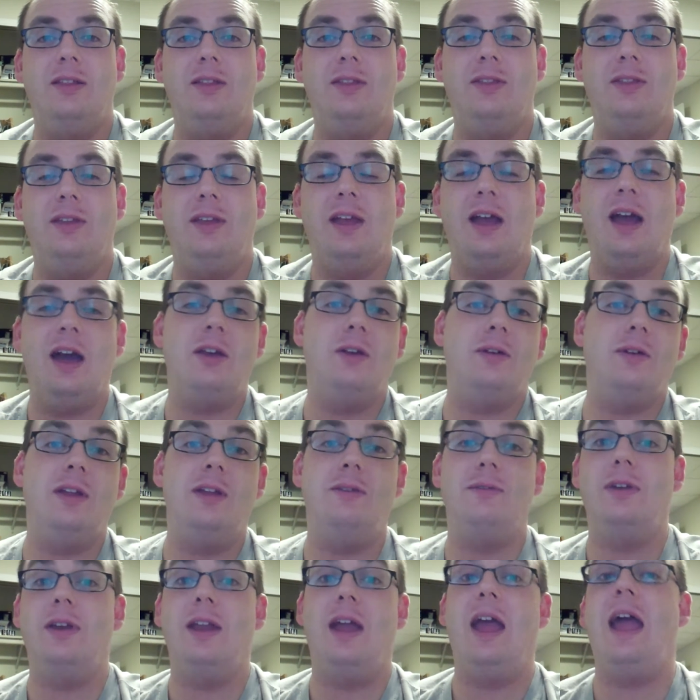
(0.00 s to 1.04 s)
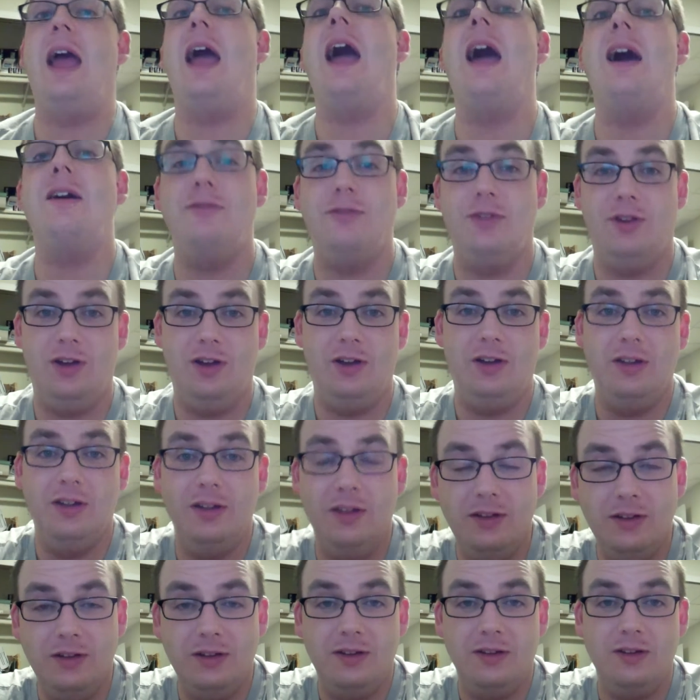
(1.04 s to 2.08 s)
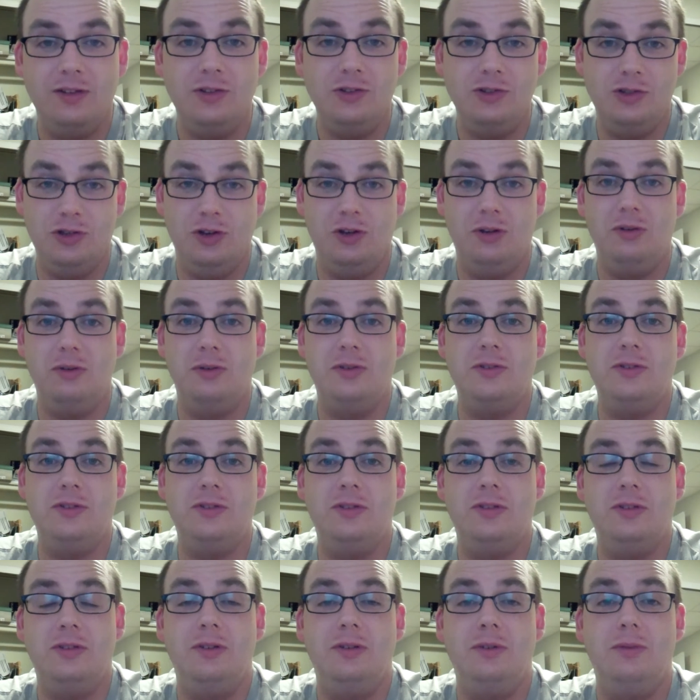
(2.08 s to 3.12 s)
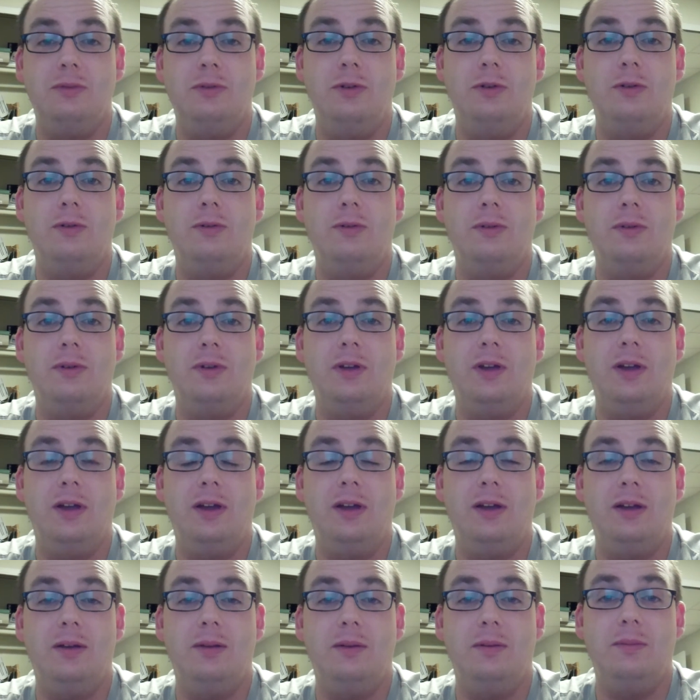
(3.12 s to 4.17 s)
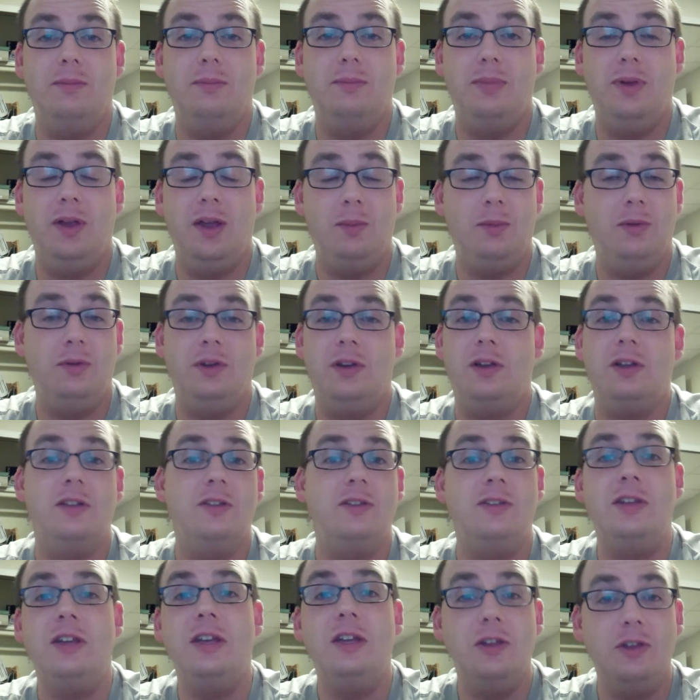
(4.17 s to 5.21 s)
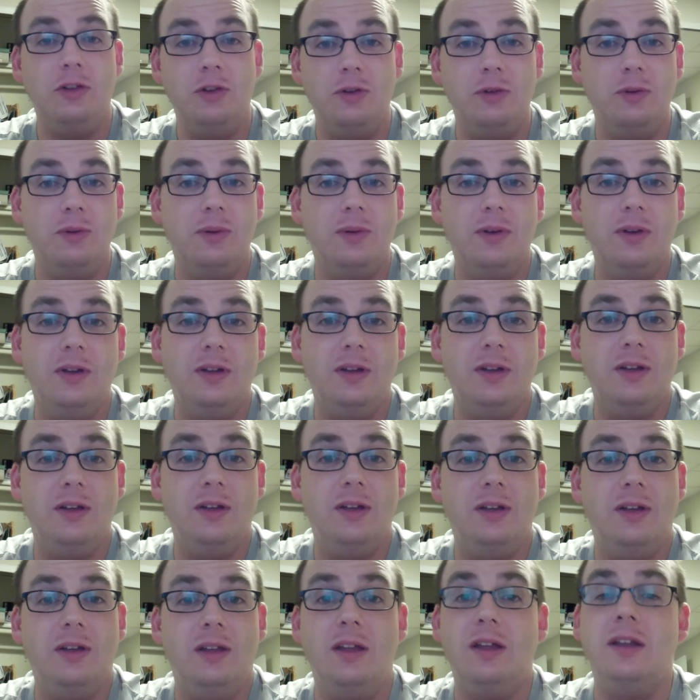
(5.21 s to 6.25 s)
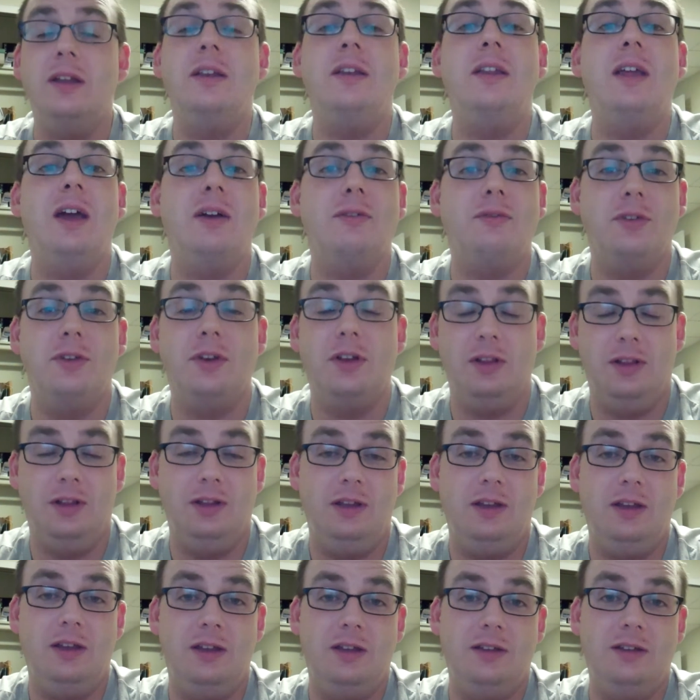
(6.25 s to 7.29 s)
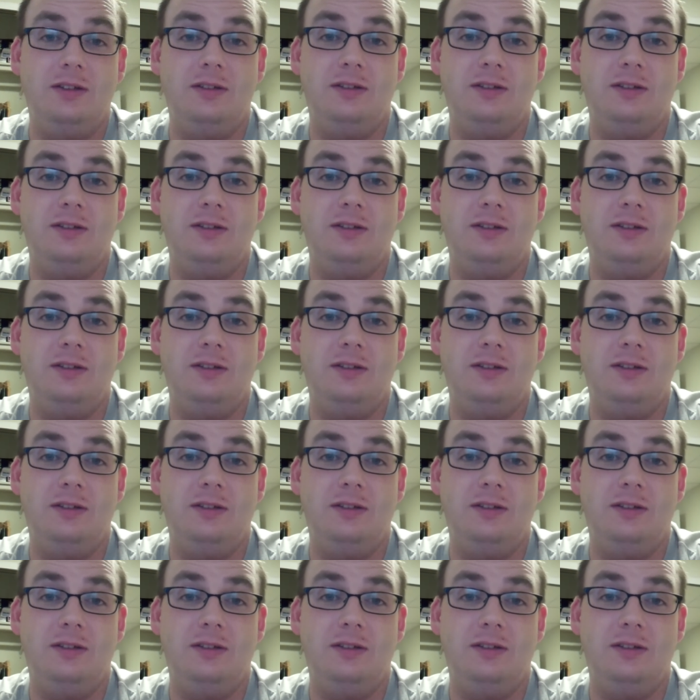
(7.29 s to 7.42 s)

the I don't even have a jokes will uh, be able to continue indefinitely.